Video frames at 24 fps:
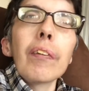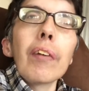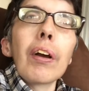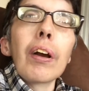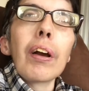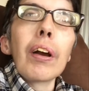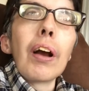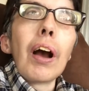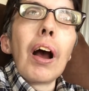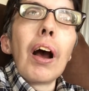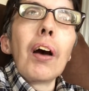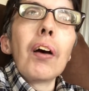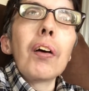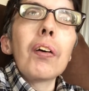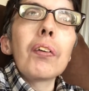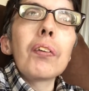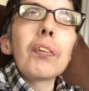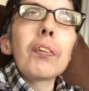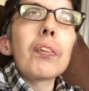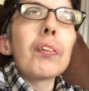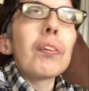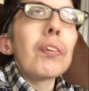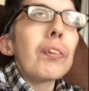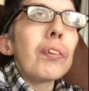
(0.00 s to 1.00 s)
In
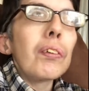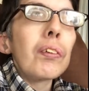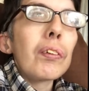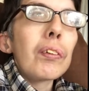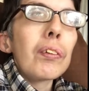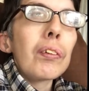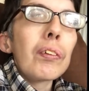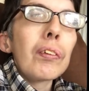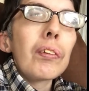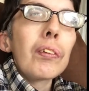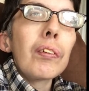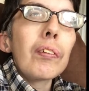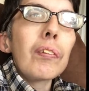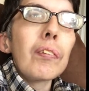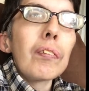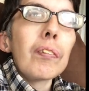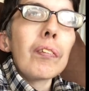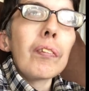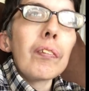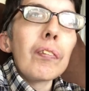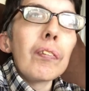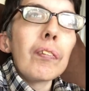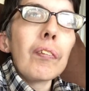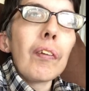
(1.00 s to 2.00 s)
college,
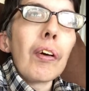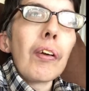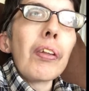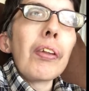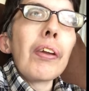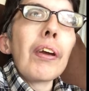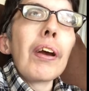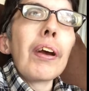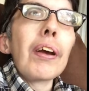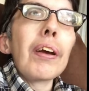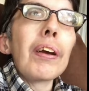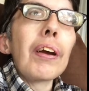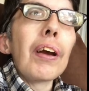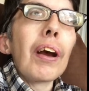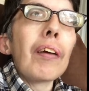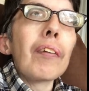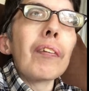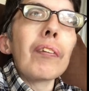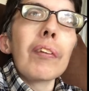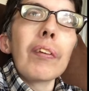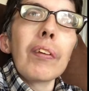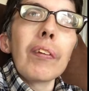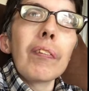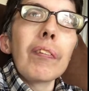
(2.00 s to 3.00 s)
one day, I,
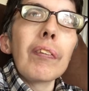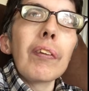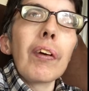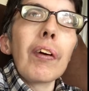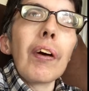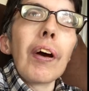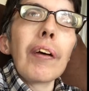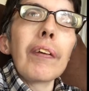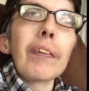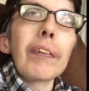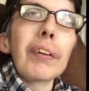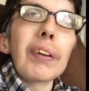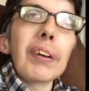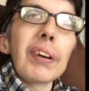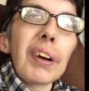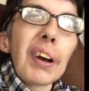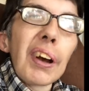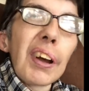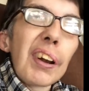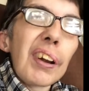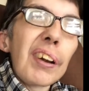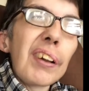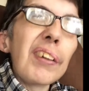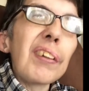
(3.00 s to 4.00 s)
even though I
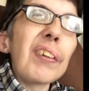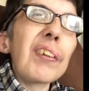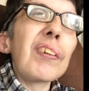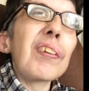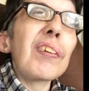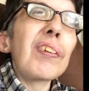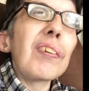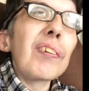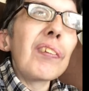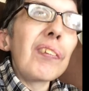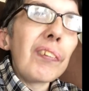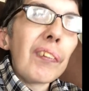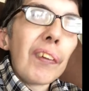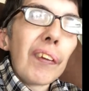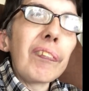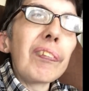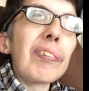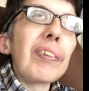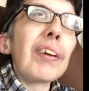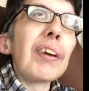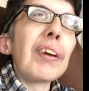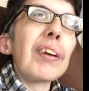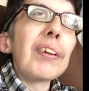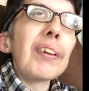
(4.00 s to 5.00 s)
kind of
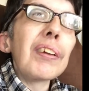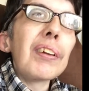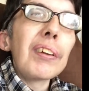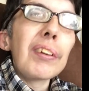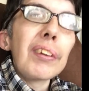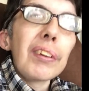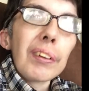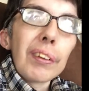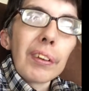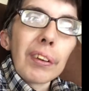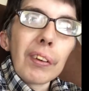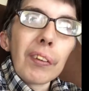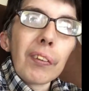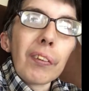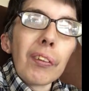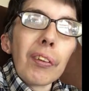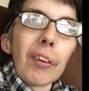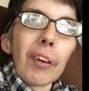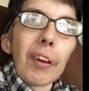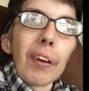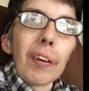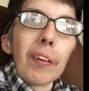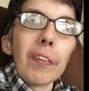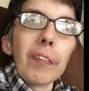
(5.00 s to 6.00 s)
drifted here
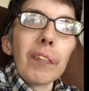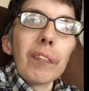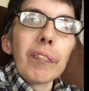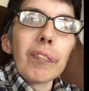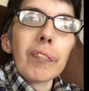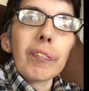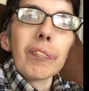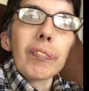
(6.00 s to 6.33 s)
and there,